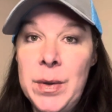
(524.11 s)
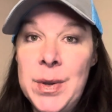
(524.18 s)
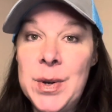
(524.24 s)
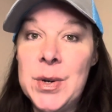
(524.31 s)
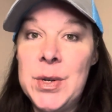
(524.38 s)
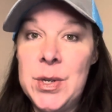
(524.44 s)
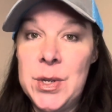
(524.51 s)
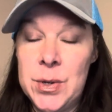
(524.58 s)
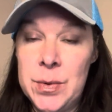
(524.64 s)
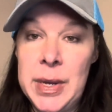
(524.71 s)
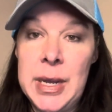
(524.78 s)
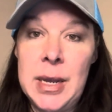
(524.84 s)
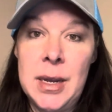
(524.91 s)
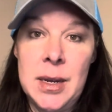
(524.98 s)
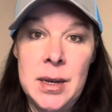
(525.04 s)
you're
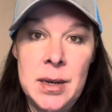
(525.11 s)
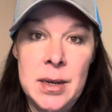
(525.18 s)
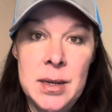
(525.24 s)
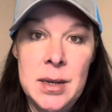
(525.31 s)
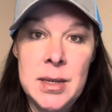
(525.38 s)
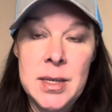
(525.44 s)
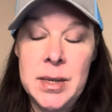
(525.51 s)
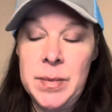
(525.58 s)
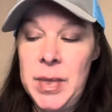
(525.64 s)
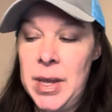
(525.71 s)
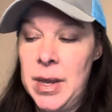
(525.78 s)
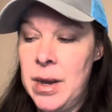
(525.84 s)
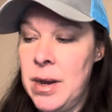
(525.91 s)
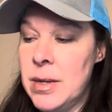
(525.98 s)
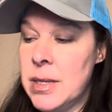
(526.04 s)
doing something
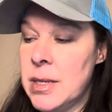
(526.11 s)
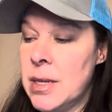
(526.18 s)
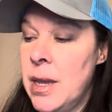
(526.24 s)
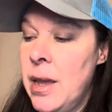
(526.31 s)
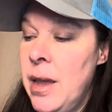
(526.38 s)
else.